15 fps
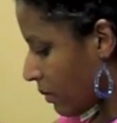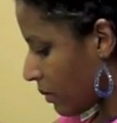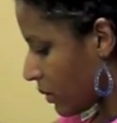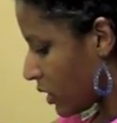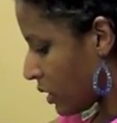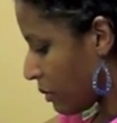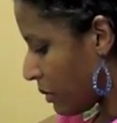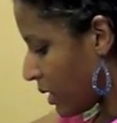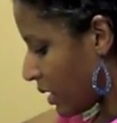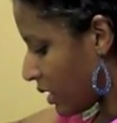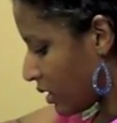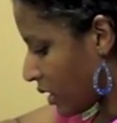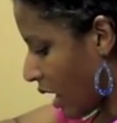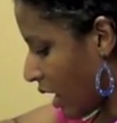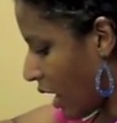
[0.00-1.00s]
to me,
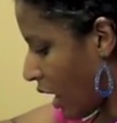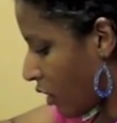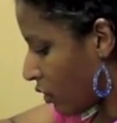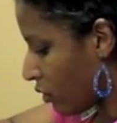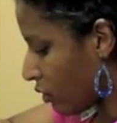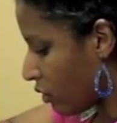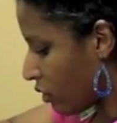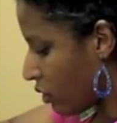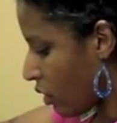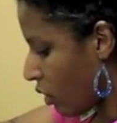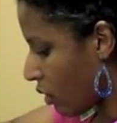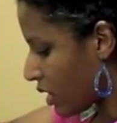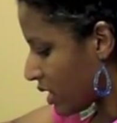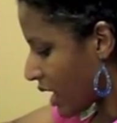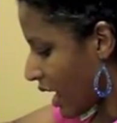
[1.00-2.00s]
I don't know
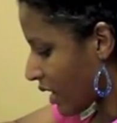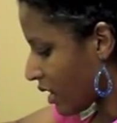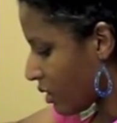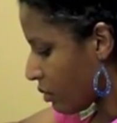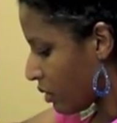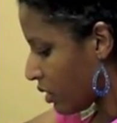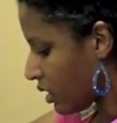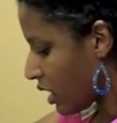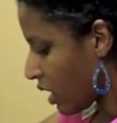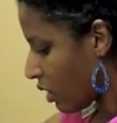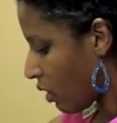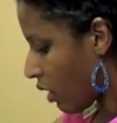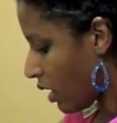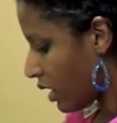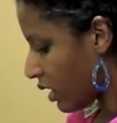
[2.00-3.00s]
exactly what they
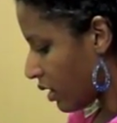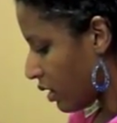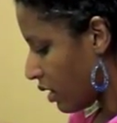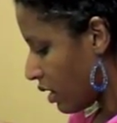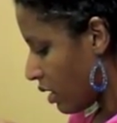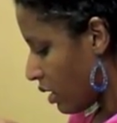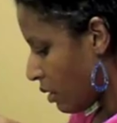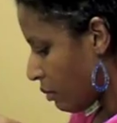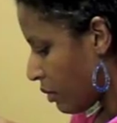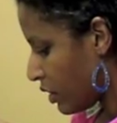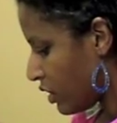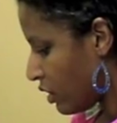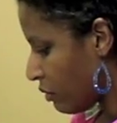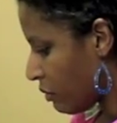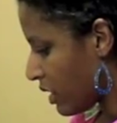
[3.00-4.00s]
call it, but
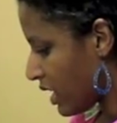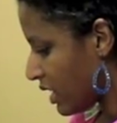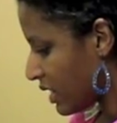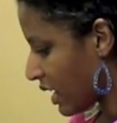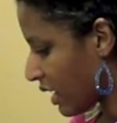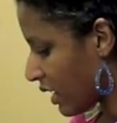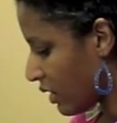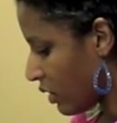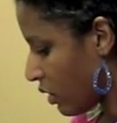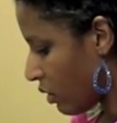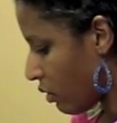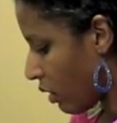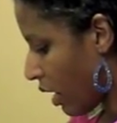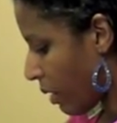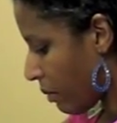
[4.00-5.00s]
to me it's like a
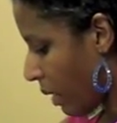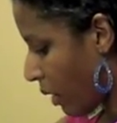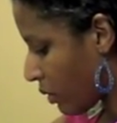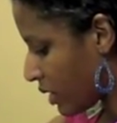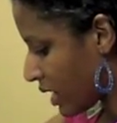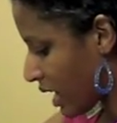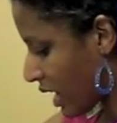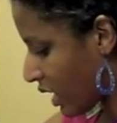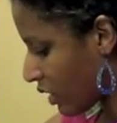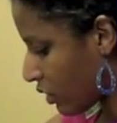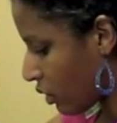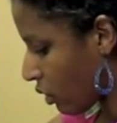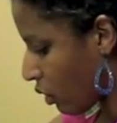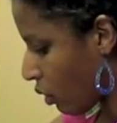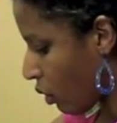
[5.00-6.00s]
little, I would say like a
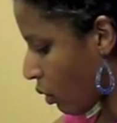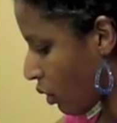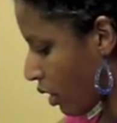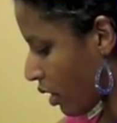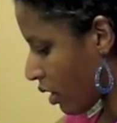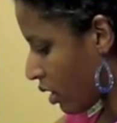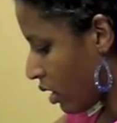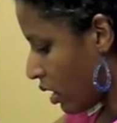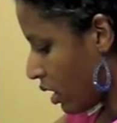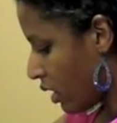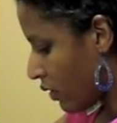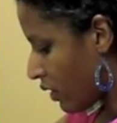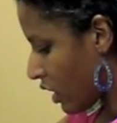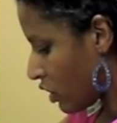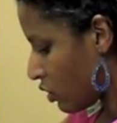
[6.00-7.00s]
little cord
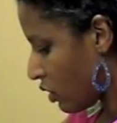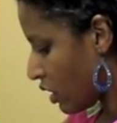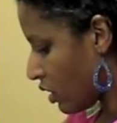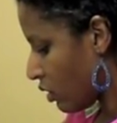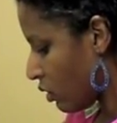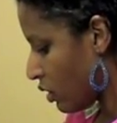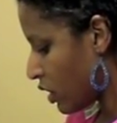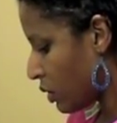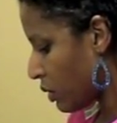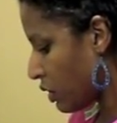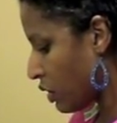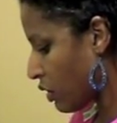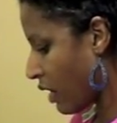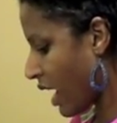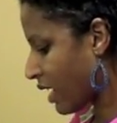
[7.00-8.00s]
that you can notice when you
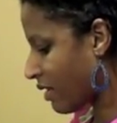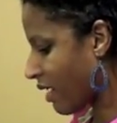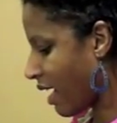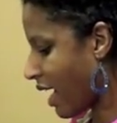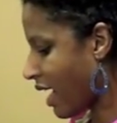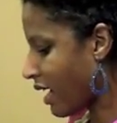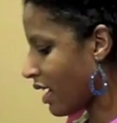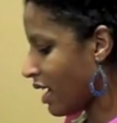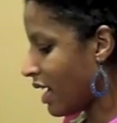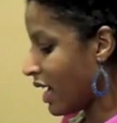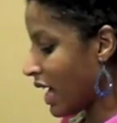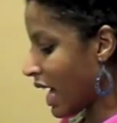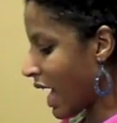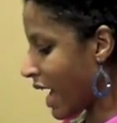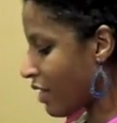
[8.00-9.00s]
crack the egg.
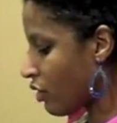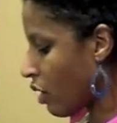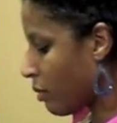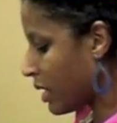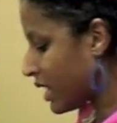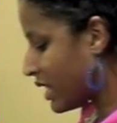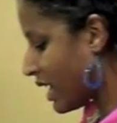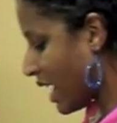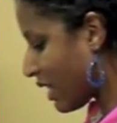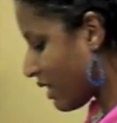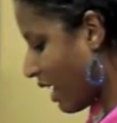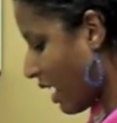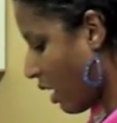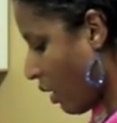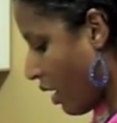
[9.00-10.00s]
I normally take
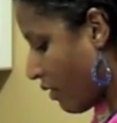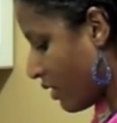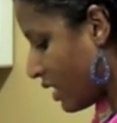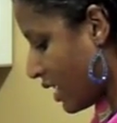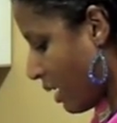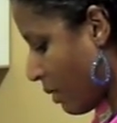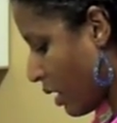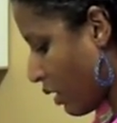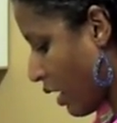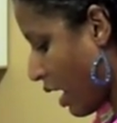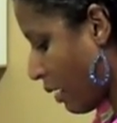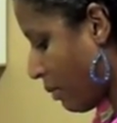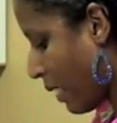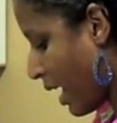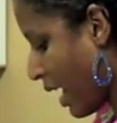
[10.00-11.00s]
that out every time I
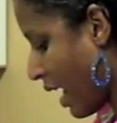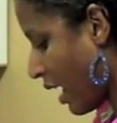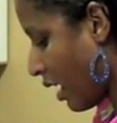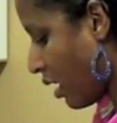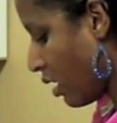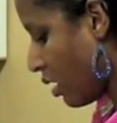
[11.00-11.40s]
crack my egg.